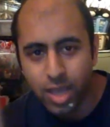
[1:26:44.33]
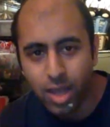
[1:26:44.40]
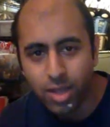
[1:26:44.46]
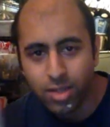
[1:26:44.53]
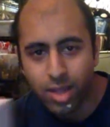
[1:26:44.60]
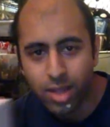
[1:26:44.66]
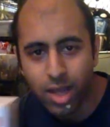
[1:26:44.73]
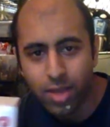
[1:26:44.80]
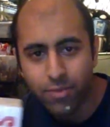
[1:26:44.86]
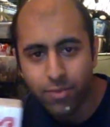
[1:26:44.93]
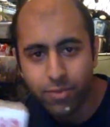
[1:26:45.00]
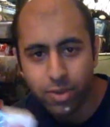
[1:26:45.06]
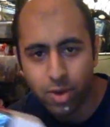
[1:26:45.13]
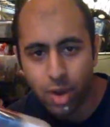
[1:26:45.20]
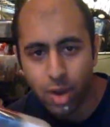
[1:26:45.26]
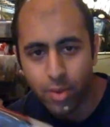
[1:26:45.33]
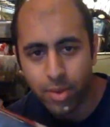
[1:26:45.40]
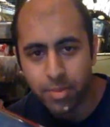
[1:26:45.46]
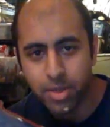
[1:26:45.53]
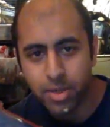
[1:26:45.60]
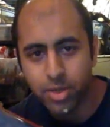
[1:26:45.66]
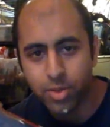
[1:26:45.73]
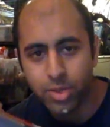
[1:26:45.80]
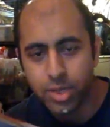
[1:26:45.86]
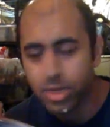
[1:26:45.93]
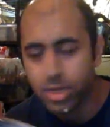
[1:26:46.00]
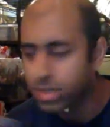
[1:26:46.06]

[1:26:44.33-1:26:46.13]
I'll, I'll figure out what I'm going to do with it.